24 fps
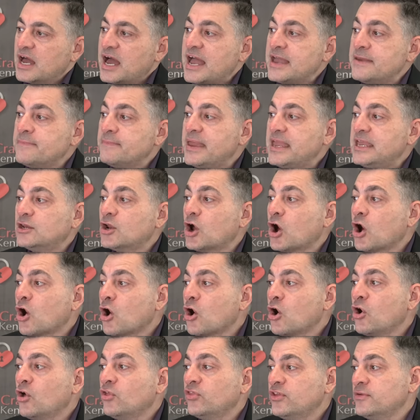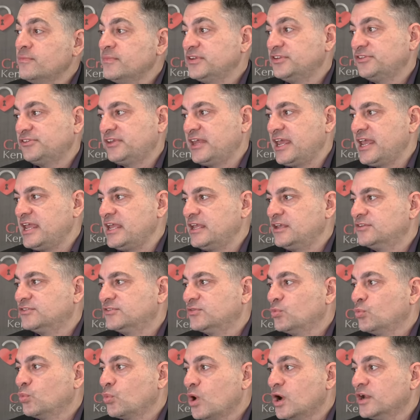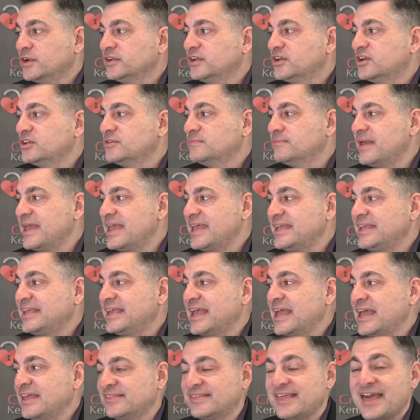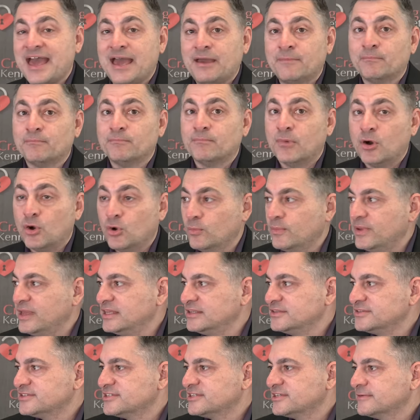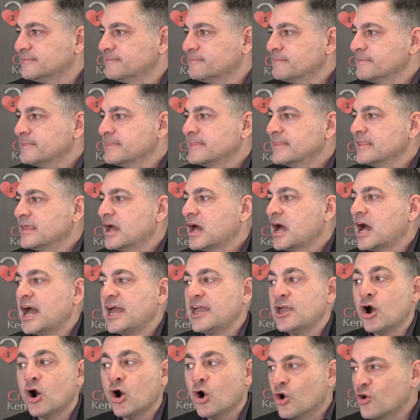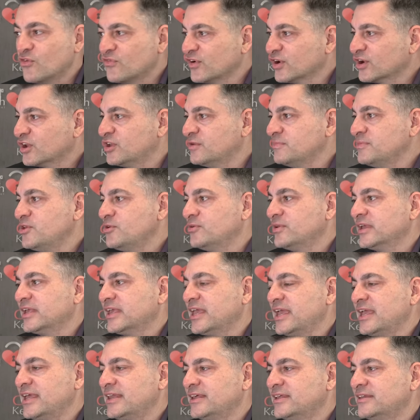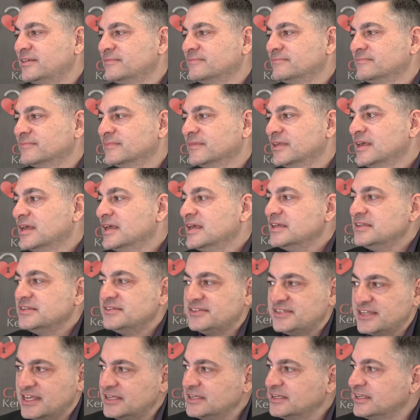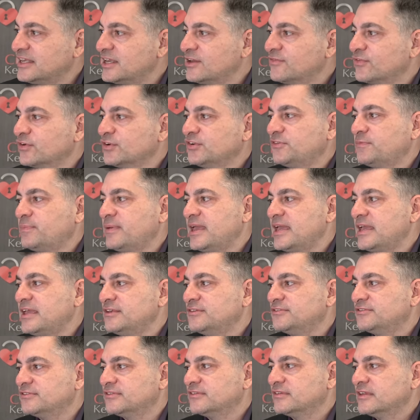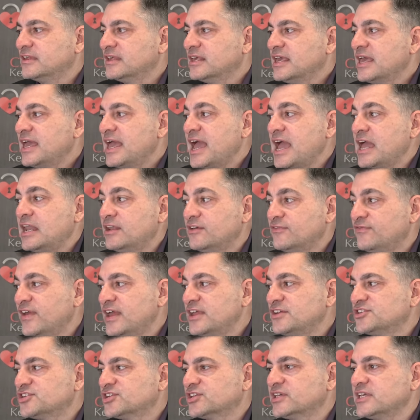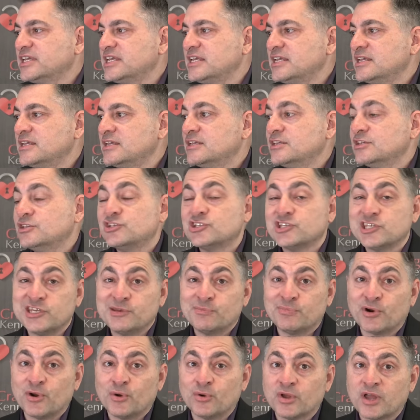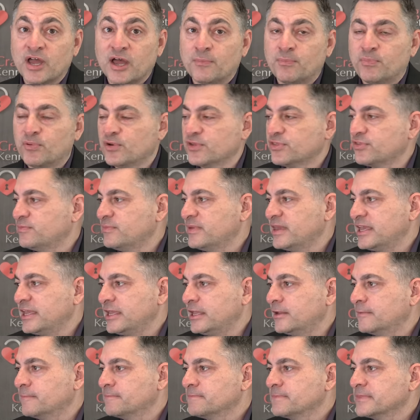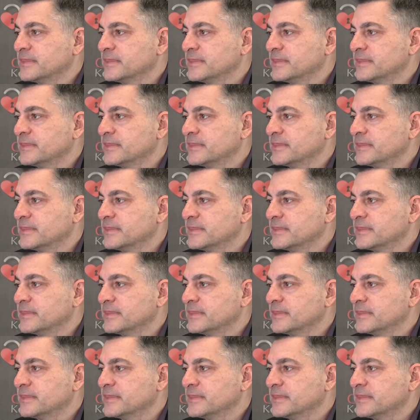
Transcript: I made all the mistakes one could make at that moment. I over communicated, didn't give her space, and eventually she broke up with me.